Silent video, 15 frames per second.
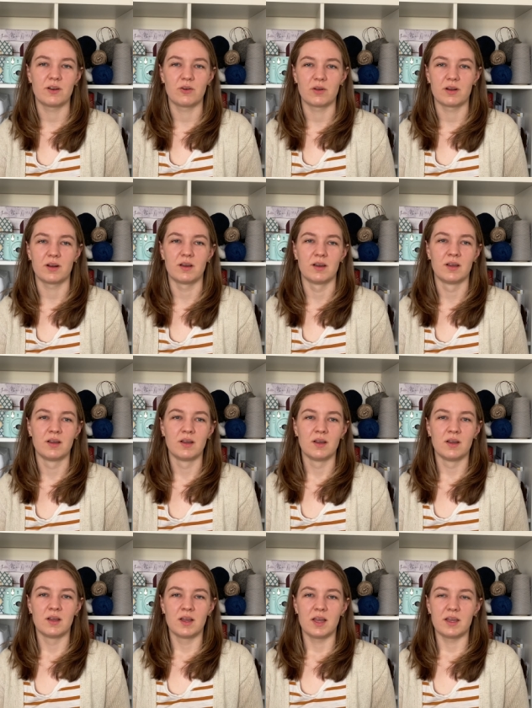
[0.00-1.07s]
or
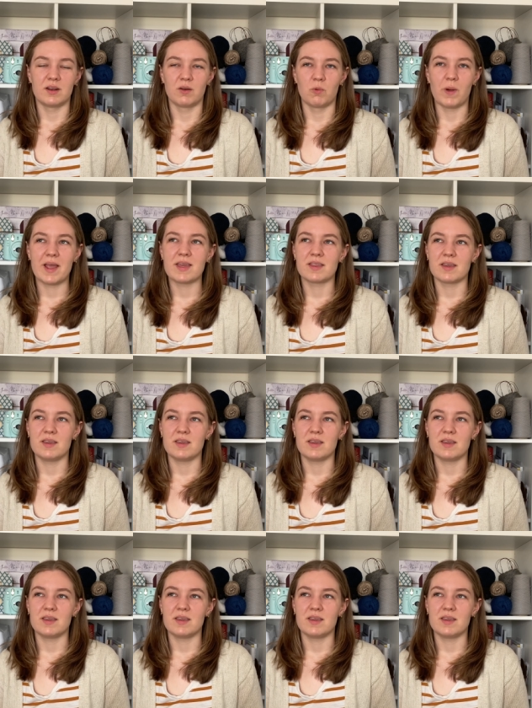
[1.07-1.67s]
in a way that